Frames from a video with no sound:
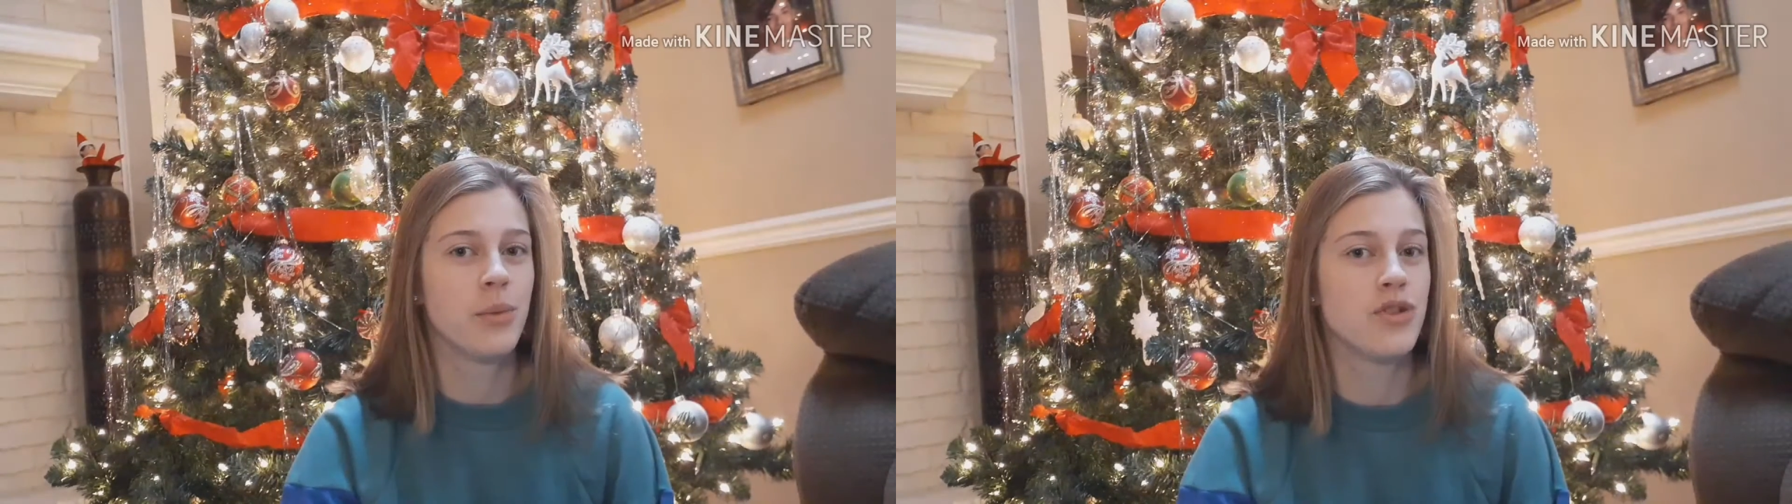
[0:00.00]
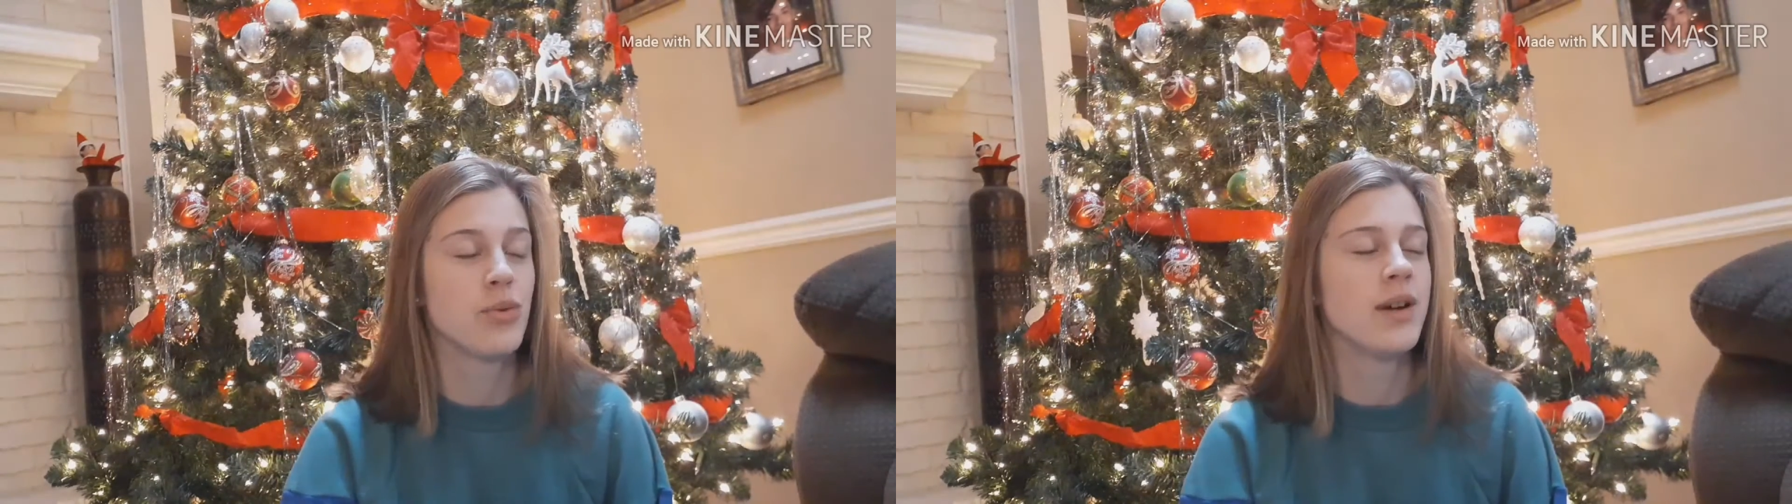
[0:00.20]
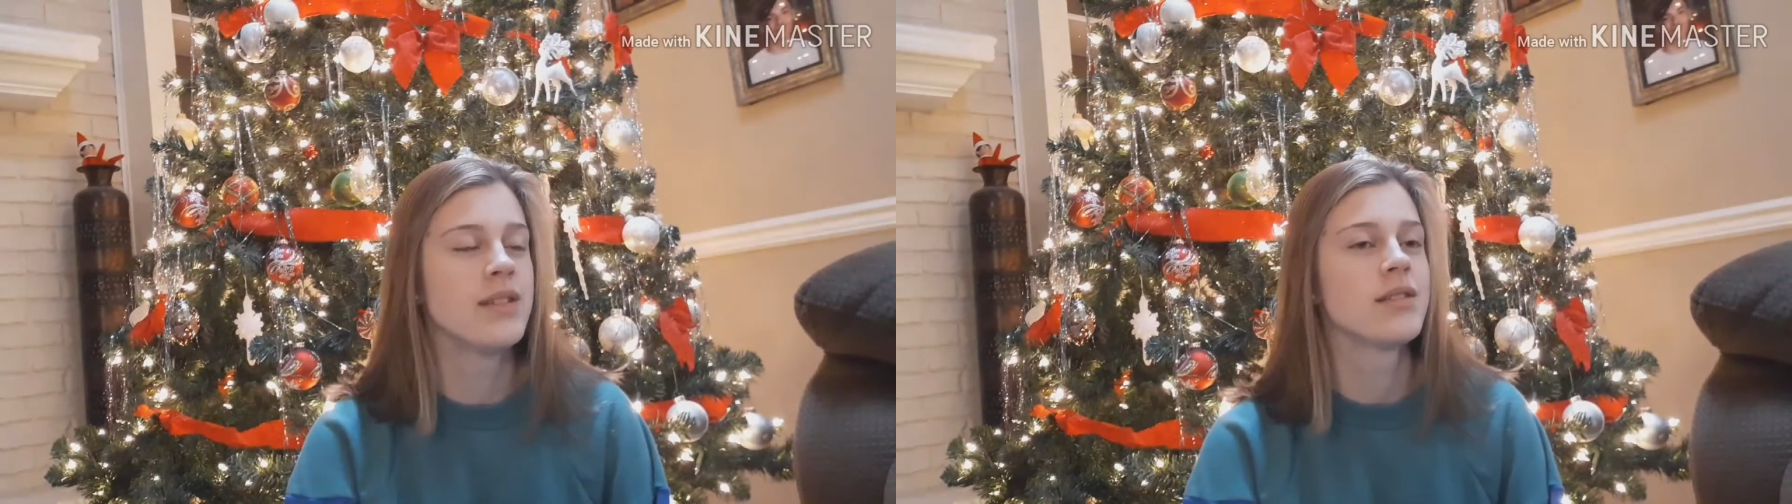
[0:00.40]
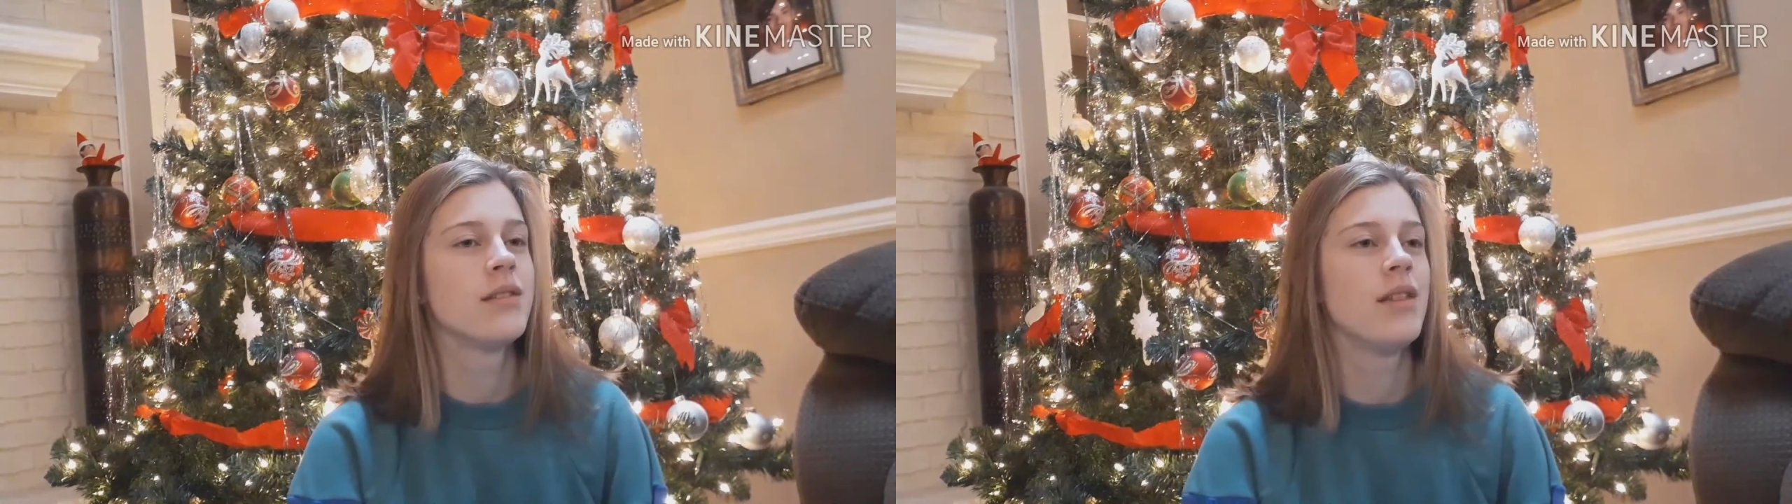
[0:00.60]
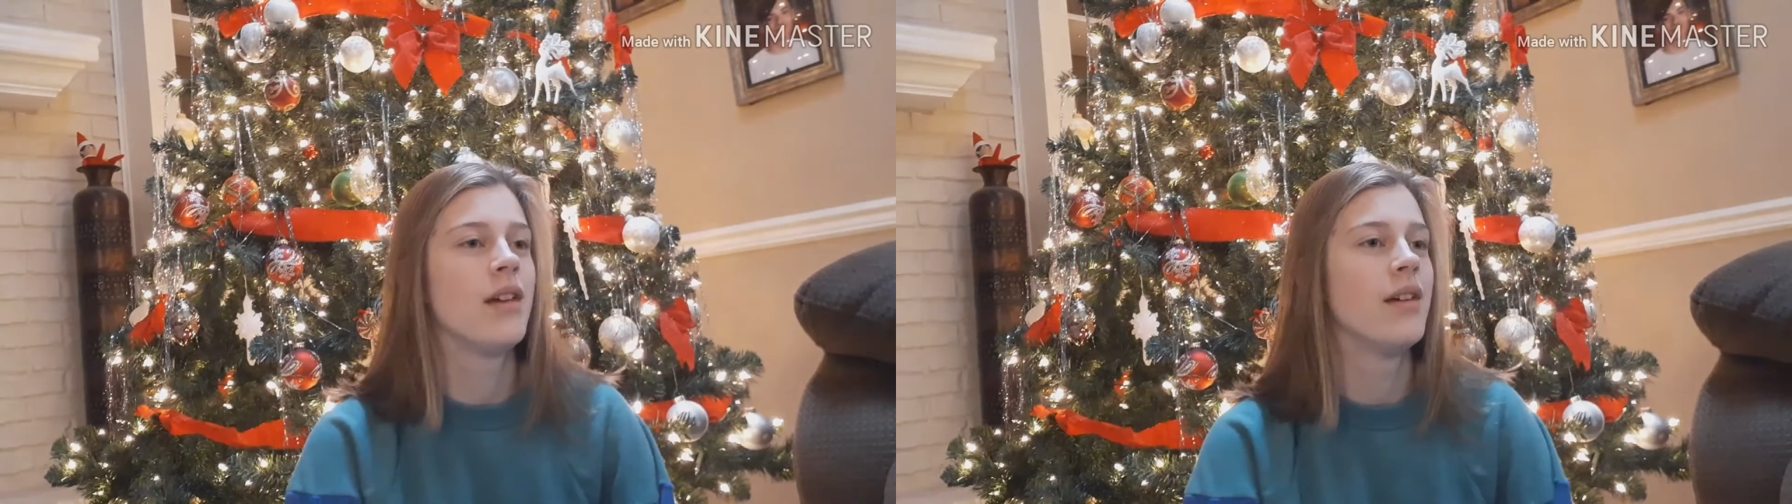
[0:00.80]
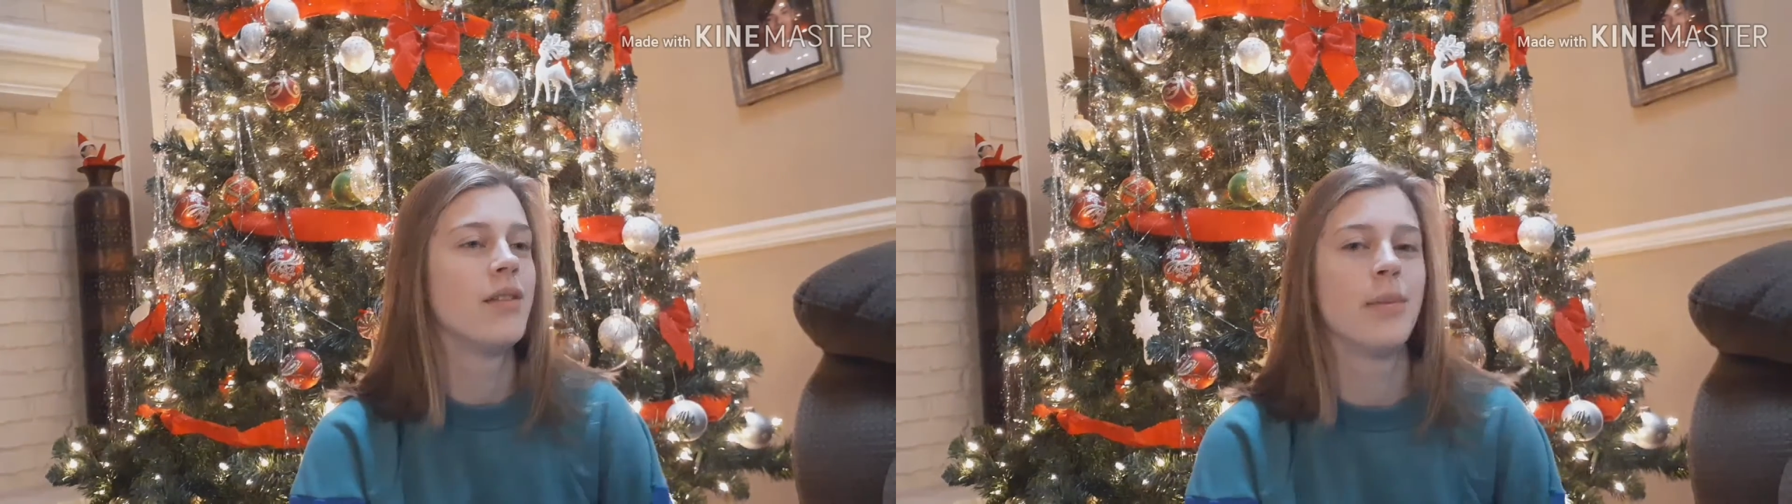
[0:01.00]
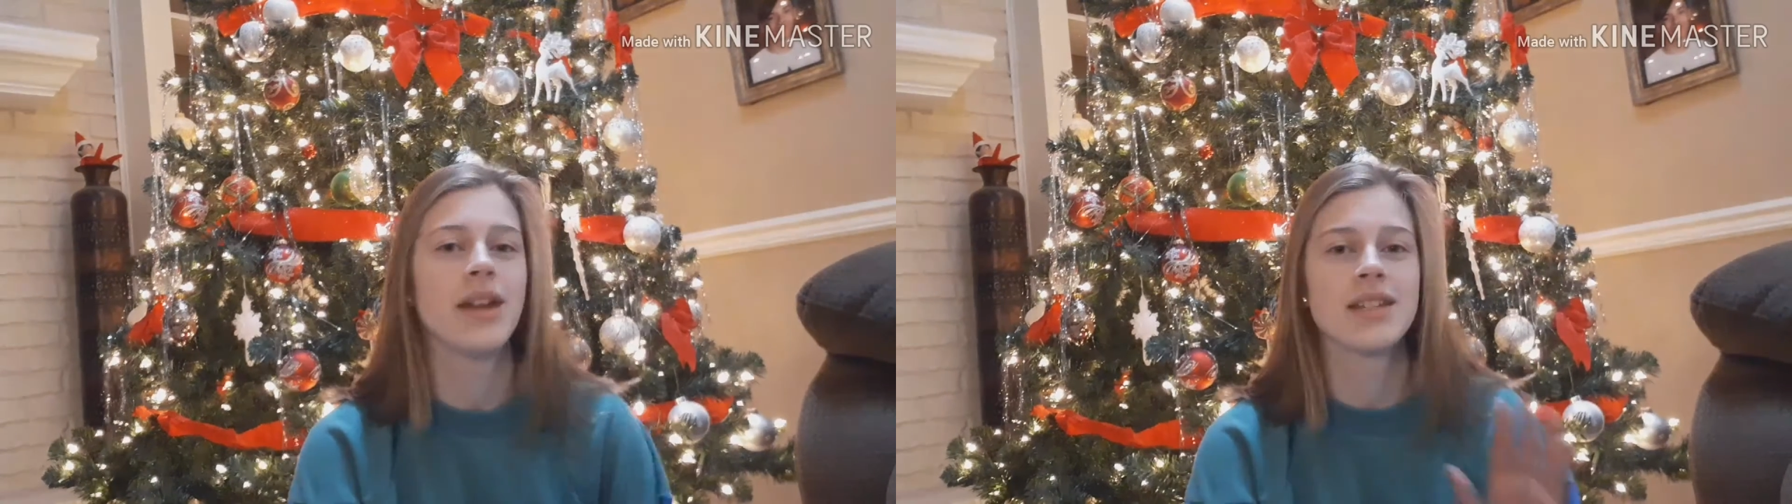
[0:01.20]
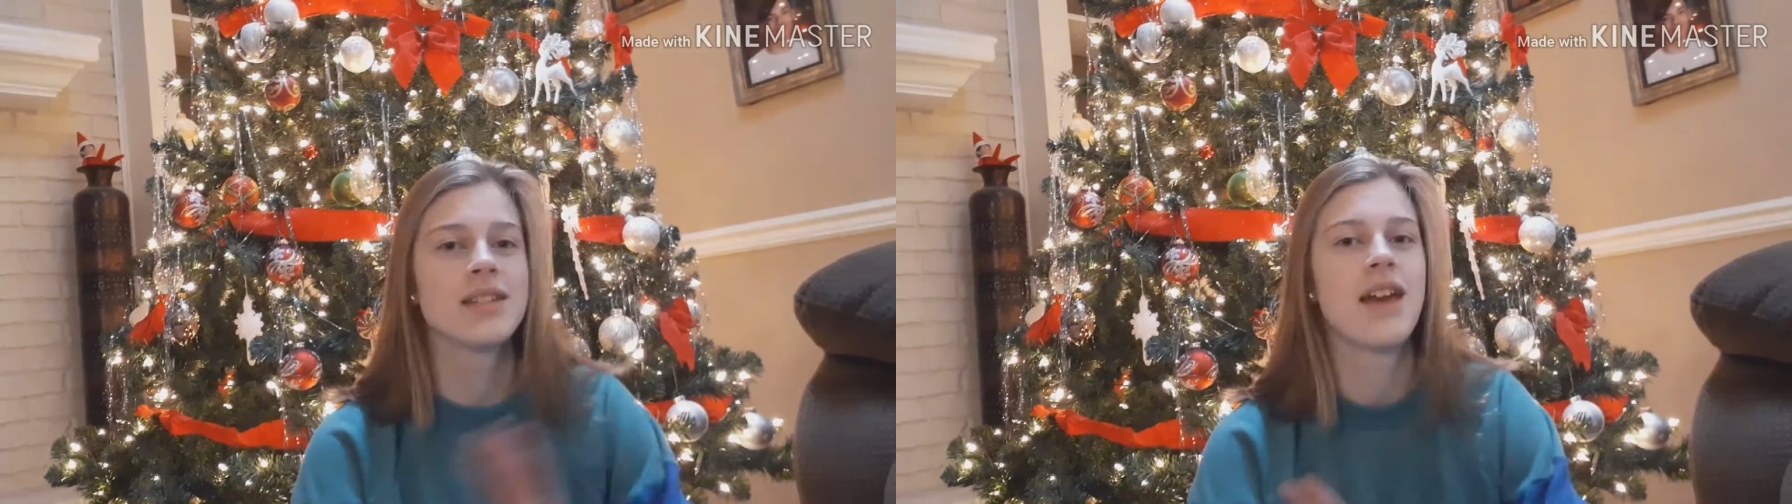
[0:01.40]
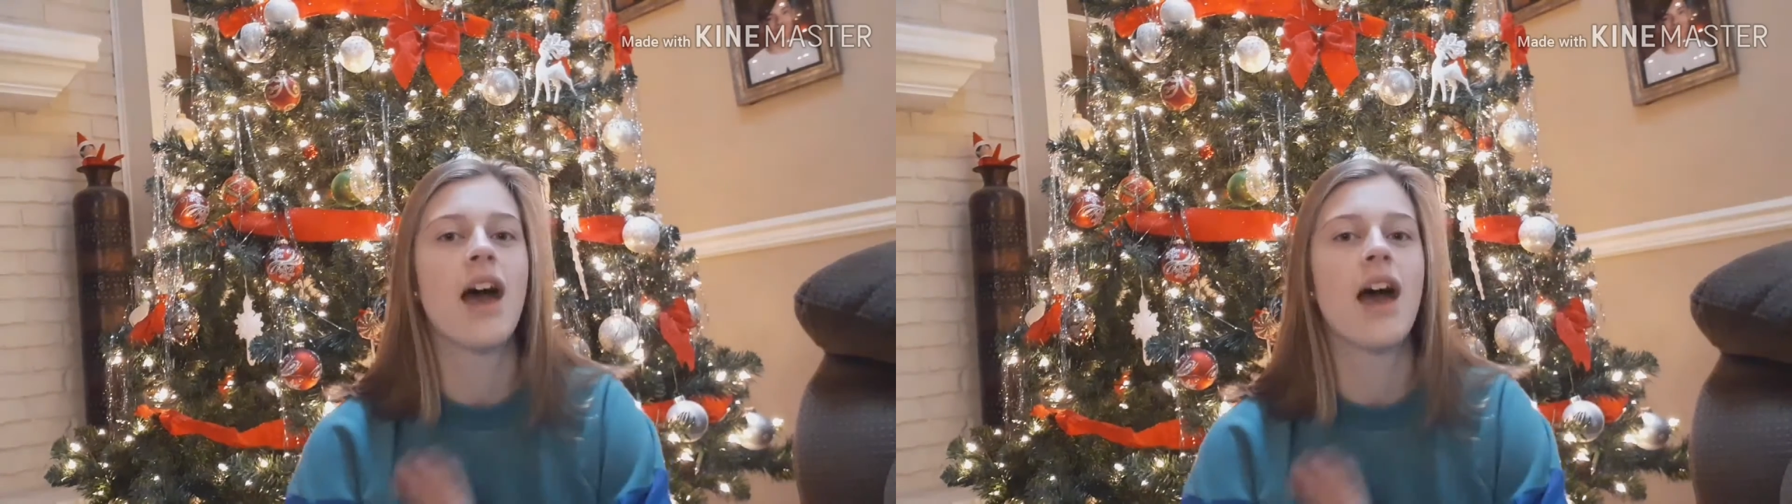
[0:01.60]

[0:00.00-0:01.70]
which was the biggest